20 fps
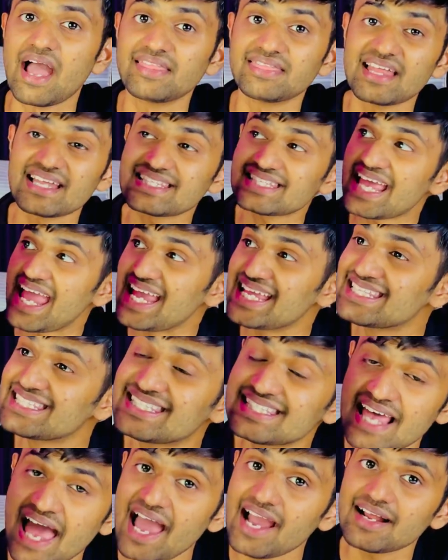And that's
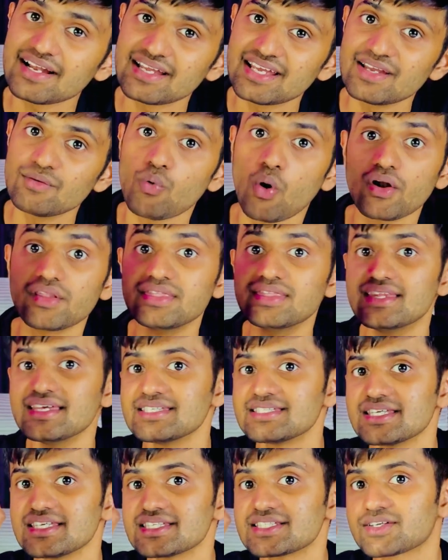exactly what
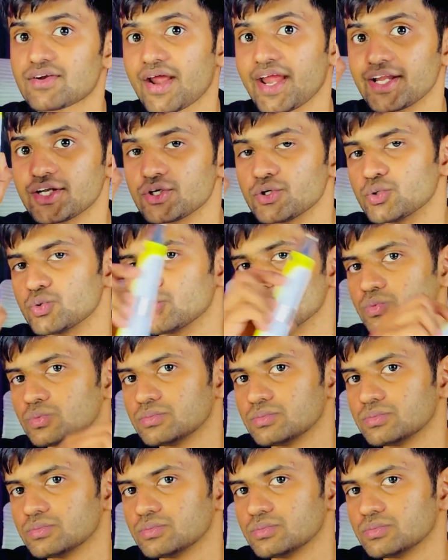this is trying to do.